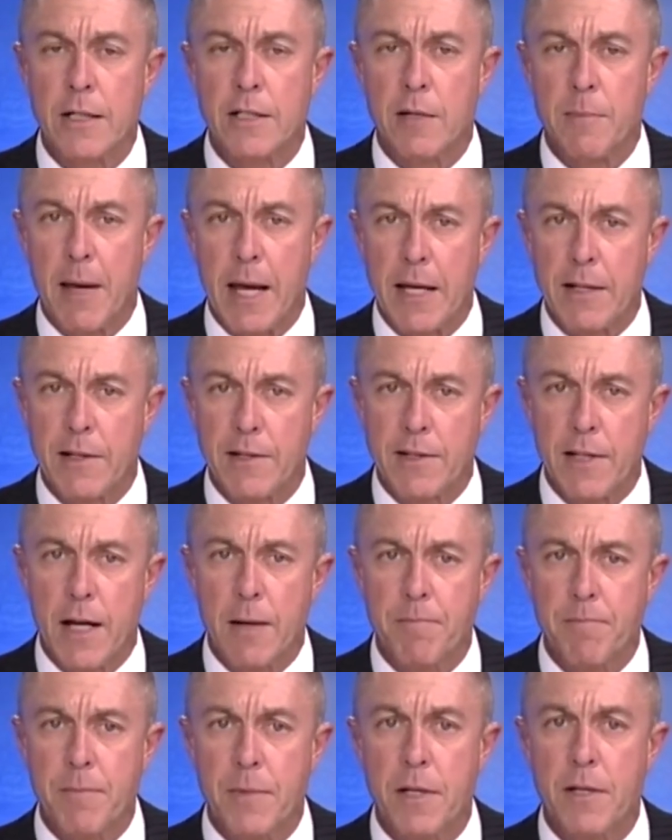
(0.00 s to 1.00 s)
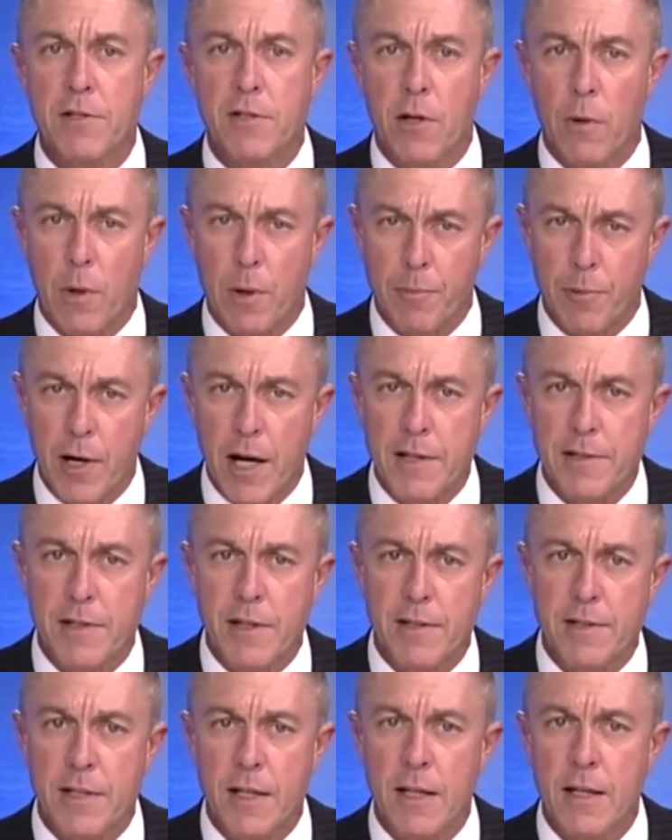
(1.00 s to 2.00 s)
Demand is up, so are
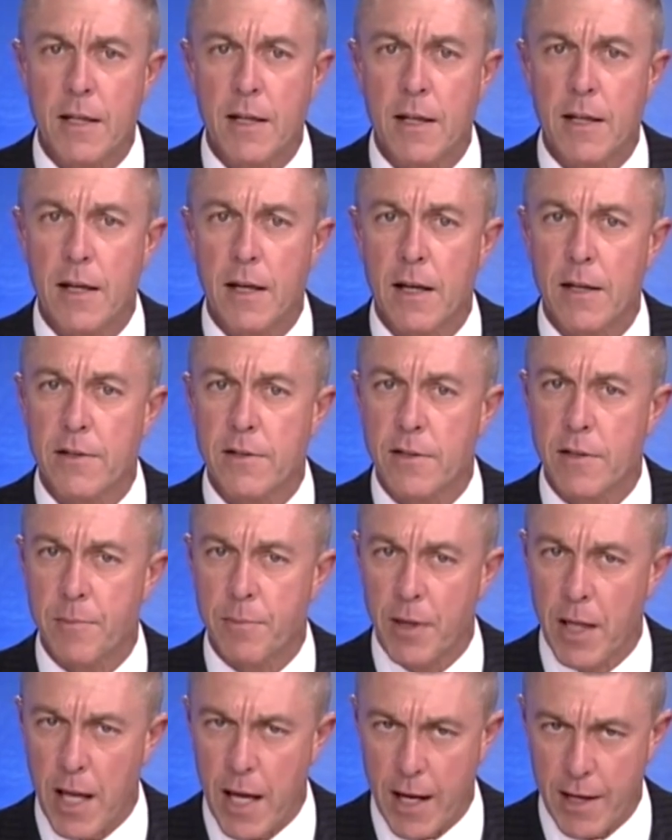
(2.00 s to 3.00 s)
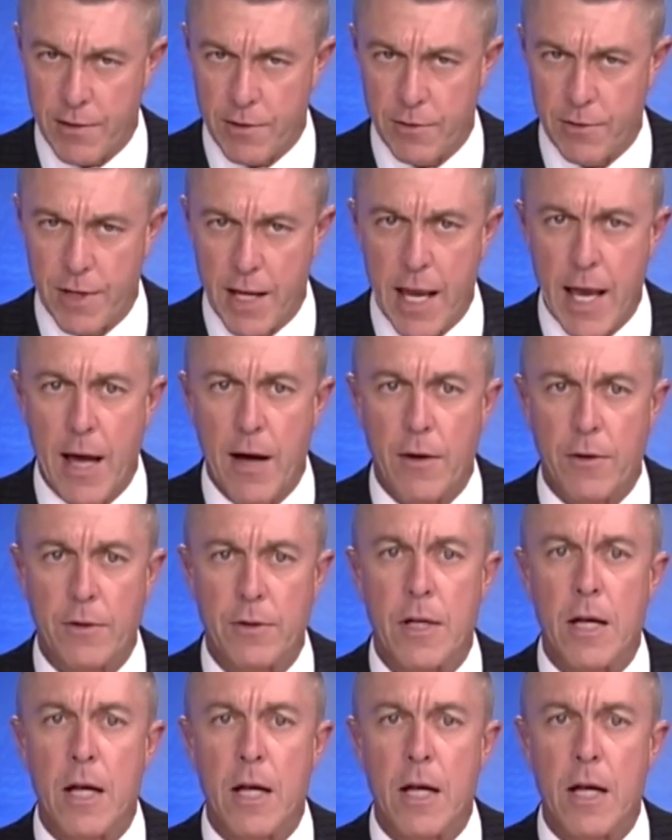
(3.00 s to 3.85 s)
prices, and supplies are down.